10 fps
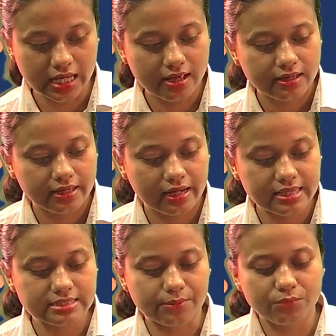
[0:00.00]
In its
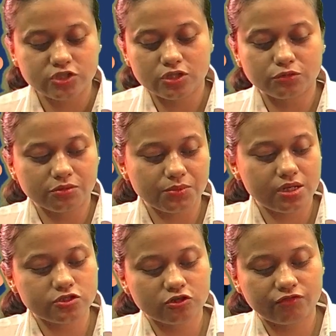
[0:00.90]
submission to the
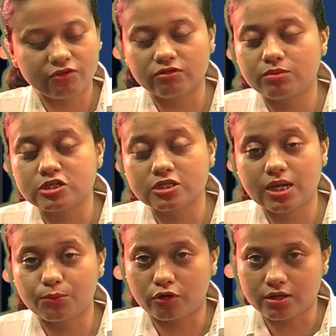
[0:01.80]
Ministry of Information and
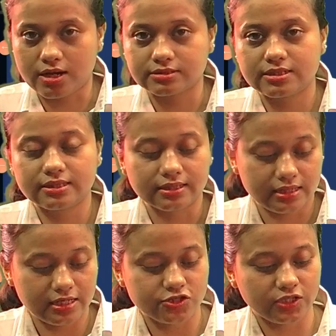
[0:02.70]
Broadcasting, the
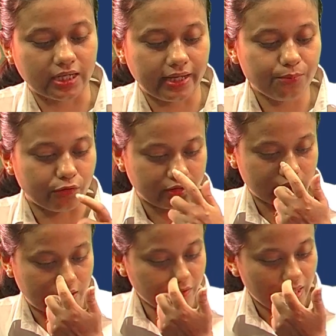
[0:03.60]
EGI pointed
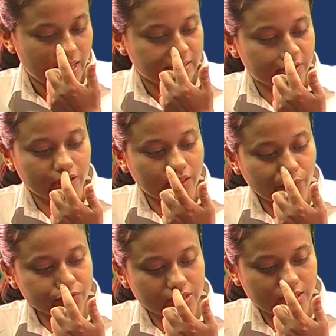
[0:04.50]
out that the news
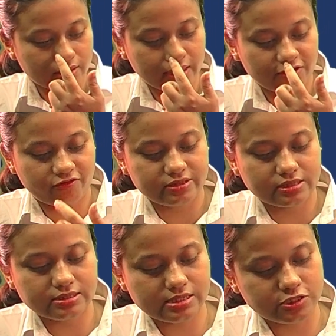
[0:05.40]
and current affairs and
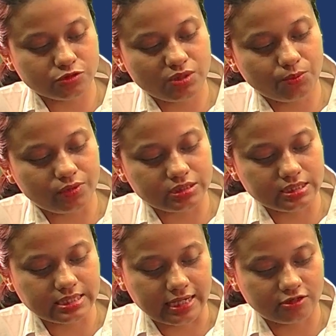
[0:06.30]
systemic business
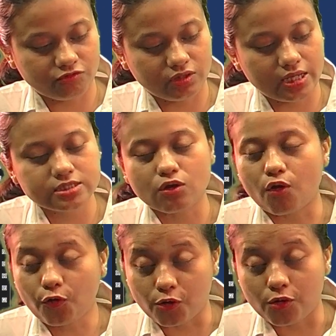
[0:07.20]
activities
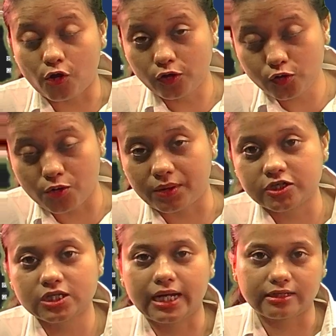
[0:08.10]
or
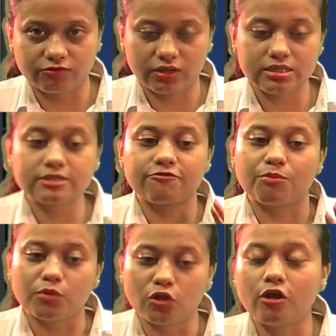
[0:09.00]
commercial activities have
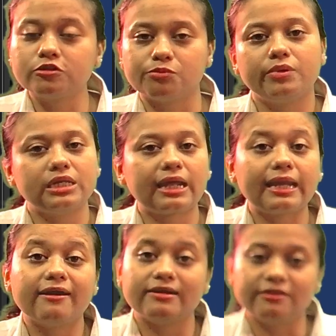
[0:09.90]
not been
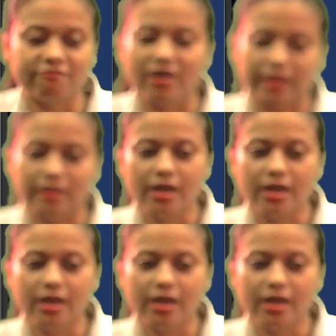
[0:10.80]
clearly defined.